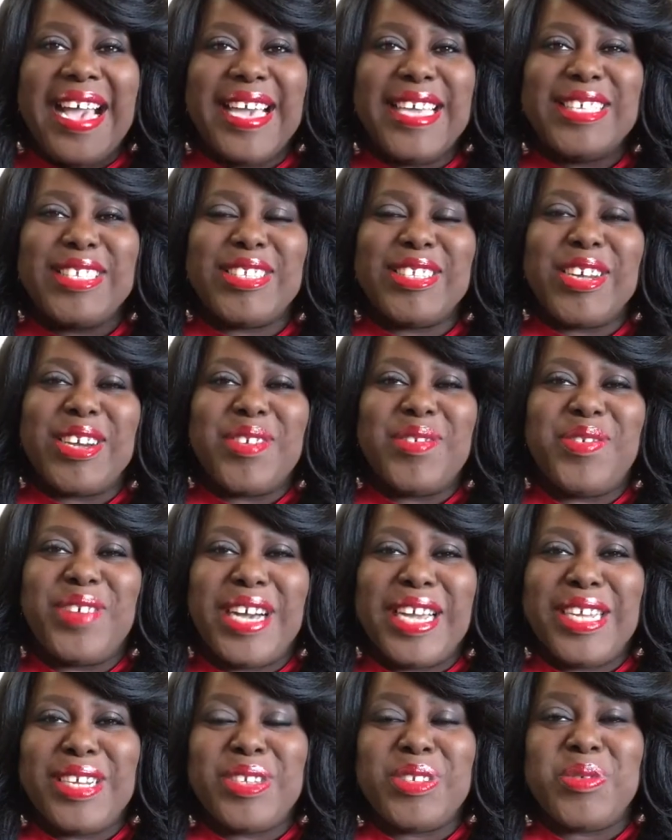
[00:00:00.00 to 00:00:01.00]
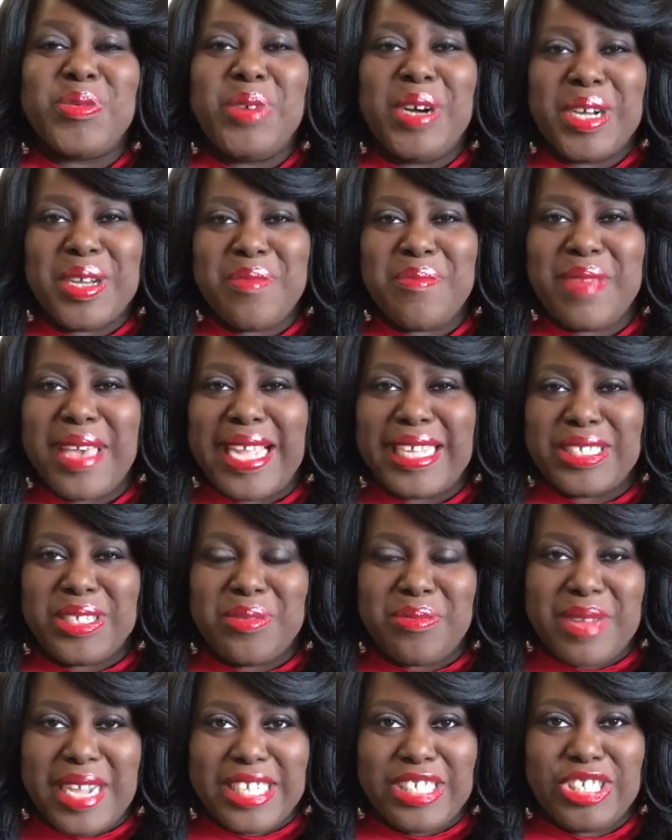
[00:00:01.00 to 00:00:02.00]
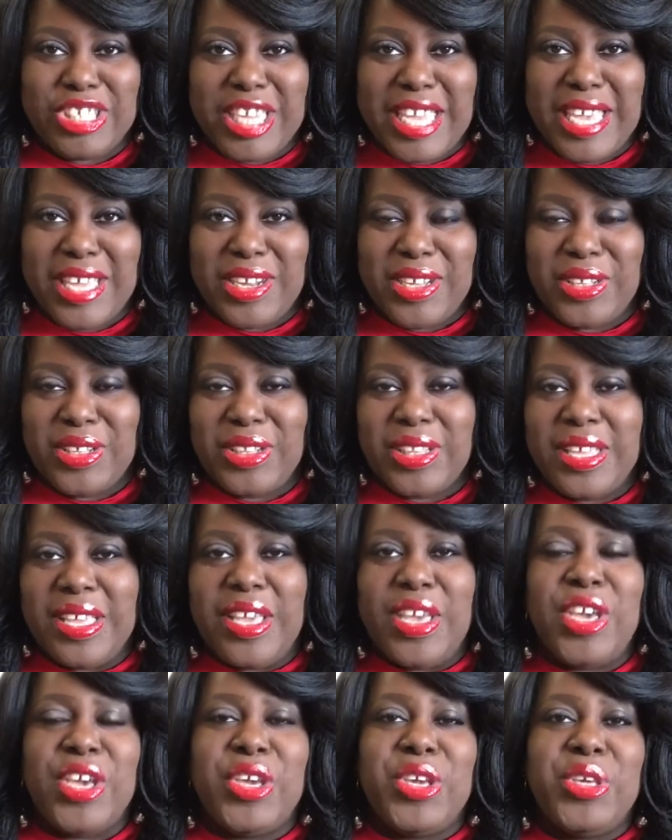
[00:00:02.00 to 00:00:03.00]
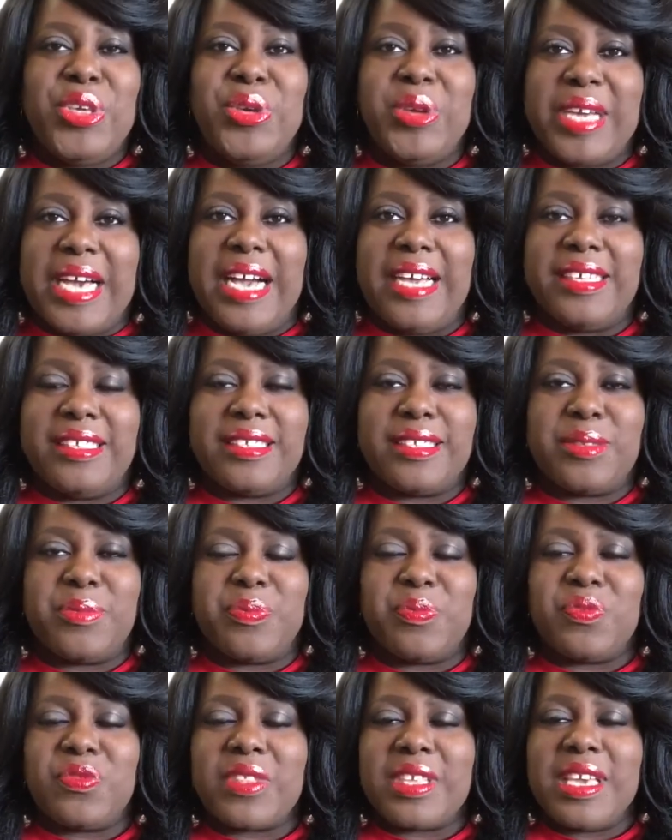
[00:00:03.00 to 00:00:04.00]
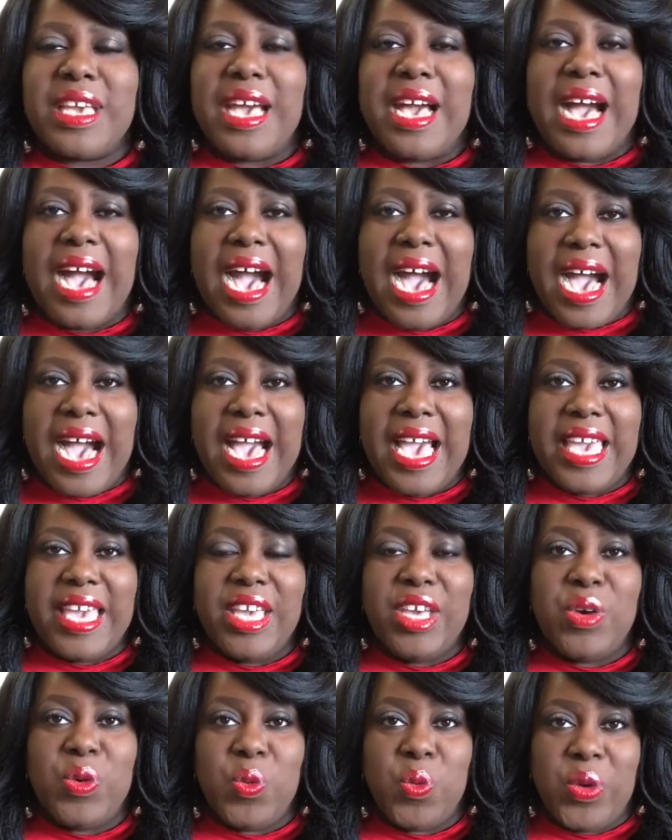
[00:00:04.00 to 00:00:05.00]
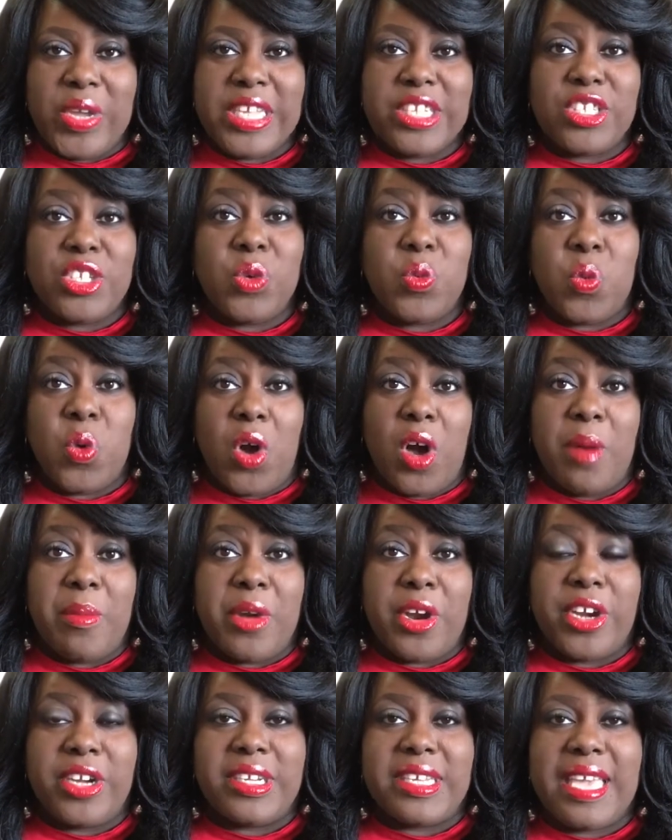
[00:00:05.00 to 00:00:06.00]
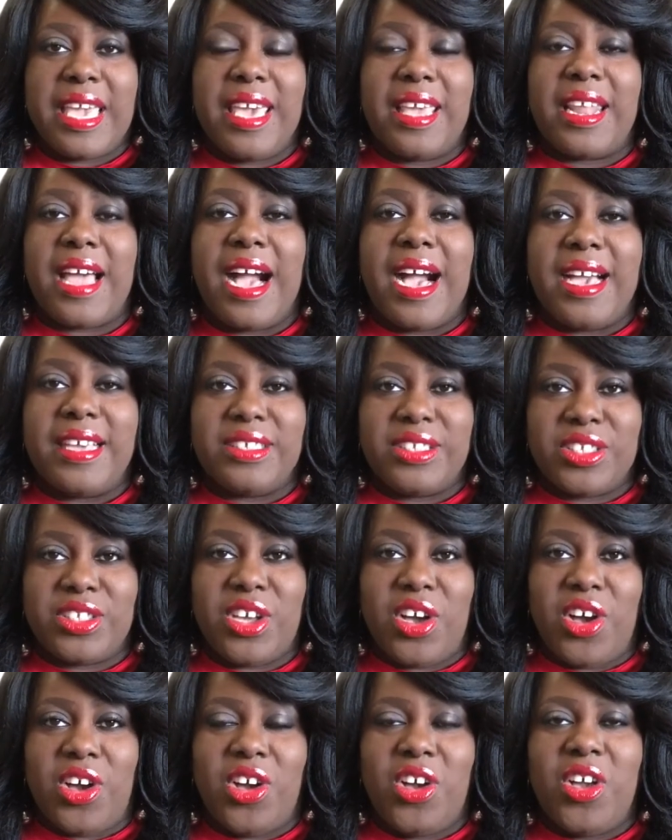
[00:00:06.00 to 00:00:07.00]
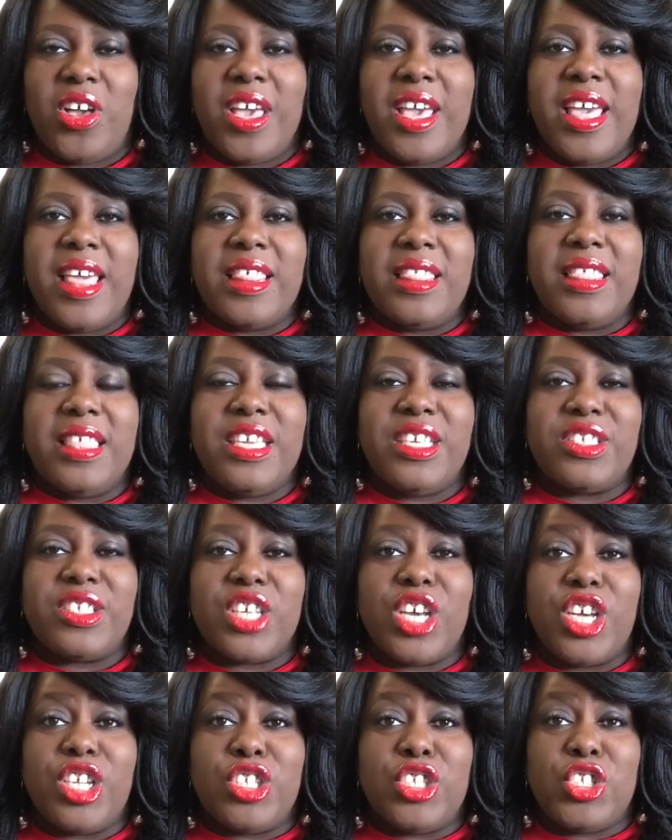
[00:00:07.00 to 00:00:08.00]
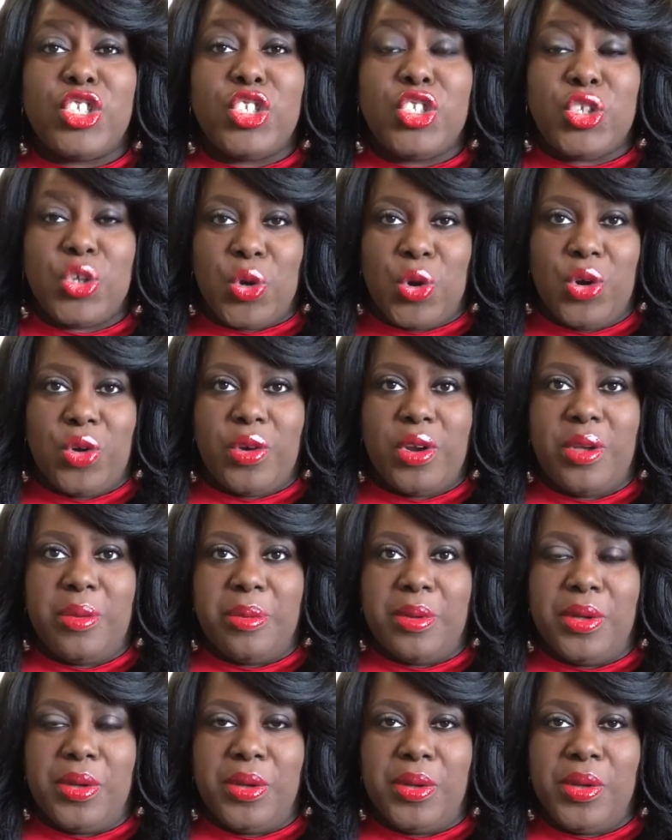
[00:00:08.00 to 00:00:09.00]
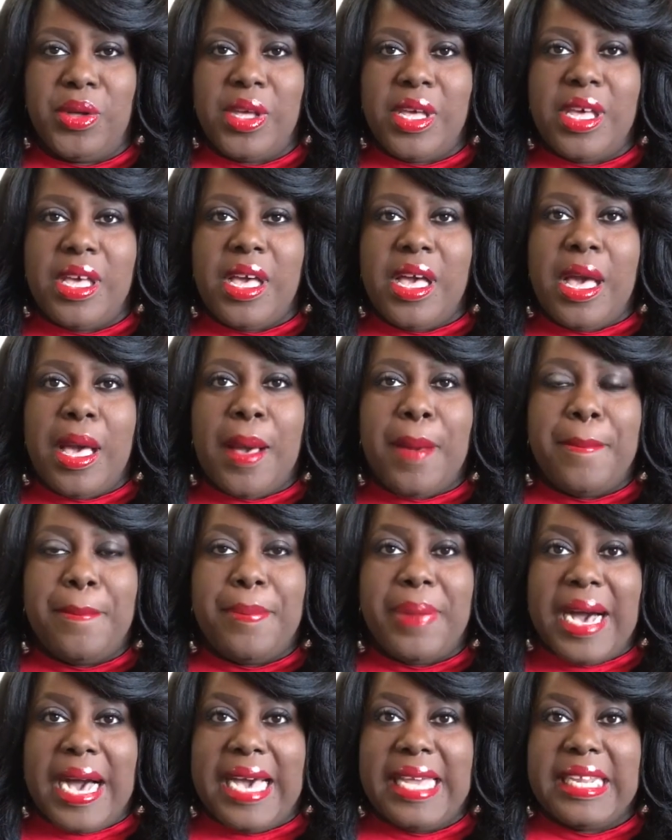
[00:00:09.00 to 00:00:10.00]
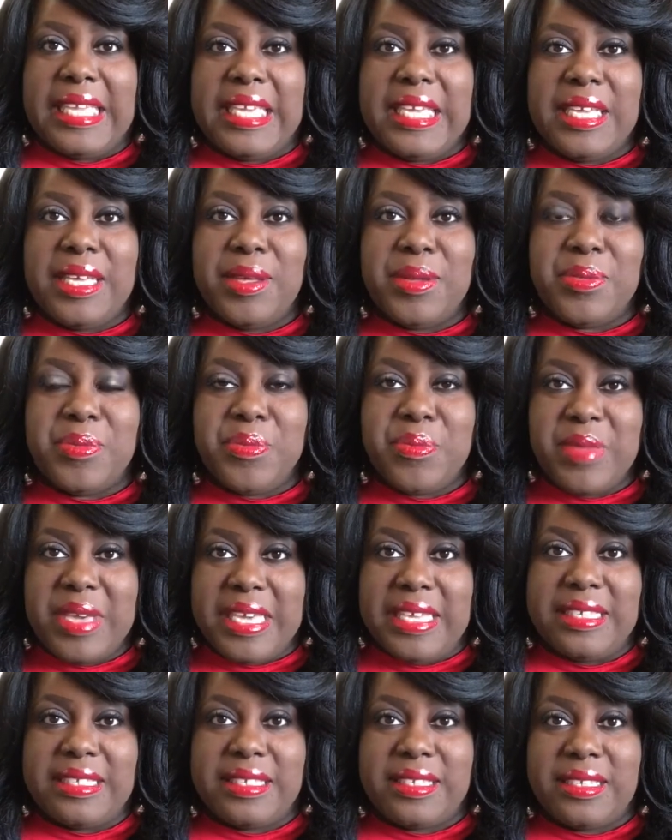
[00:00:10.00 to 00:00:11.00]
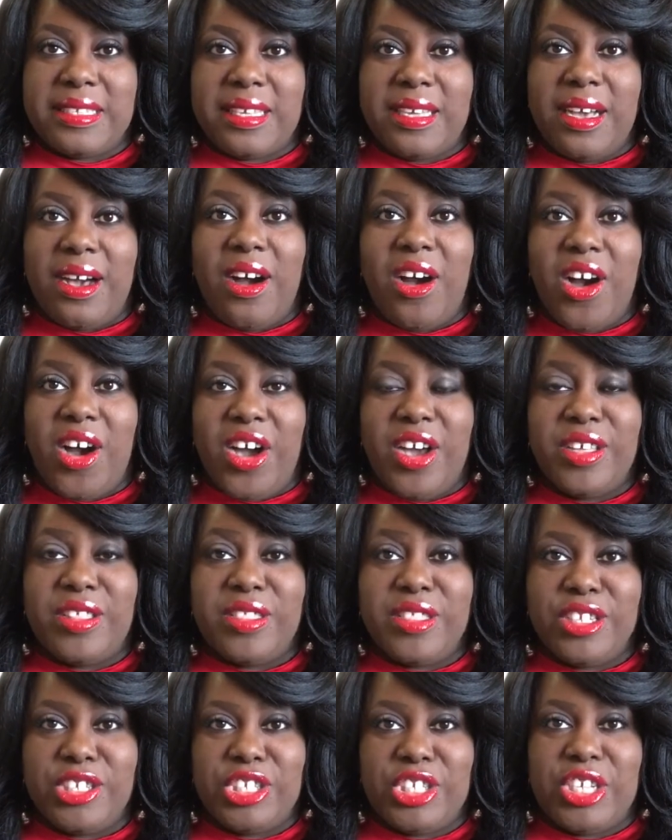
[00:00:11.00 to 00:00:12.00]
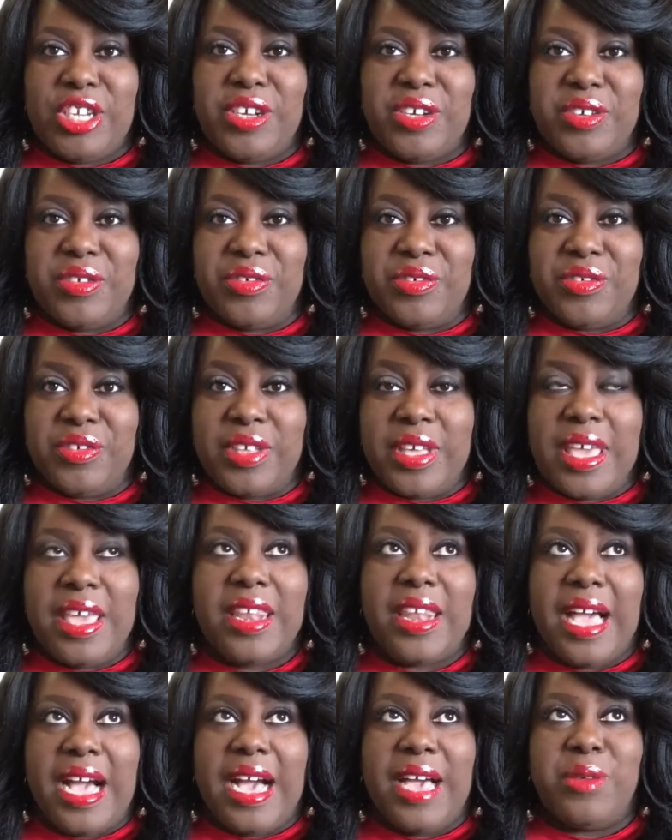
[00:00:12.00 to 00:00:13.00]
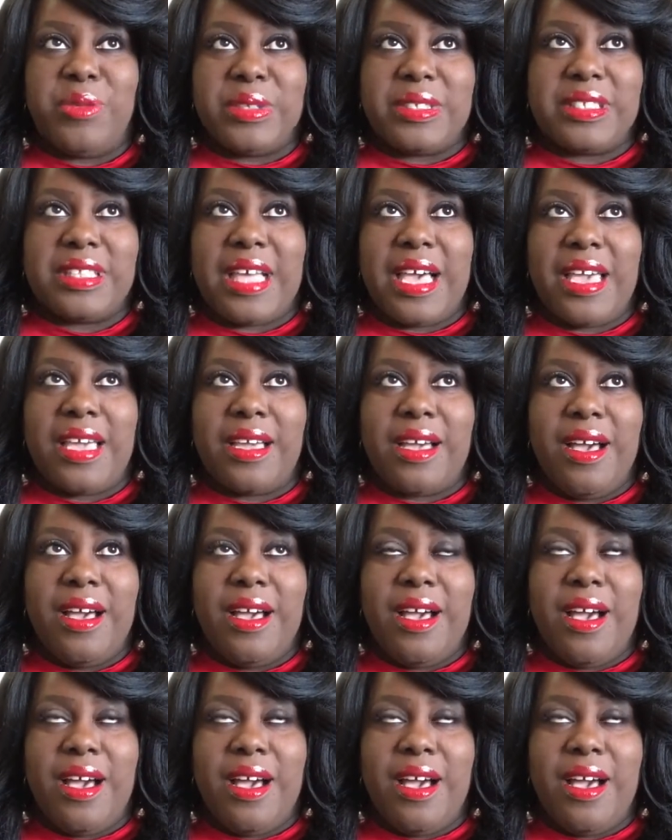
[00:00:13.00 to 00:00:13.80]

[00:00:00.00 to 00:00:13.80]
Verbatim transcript: Hi Starfires, welcome back to my channel. You guys, I went to Walmart and I saw these adorable body mist on the shelf and I was like,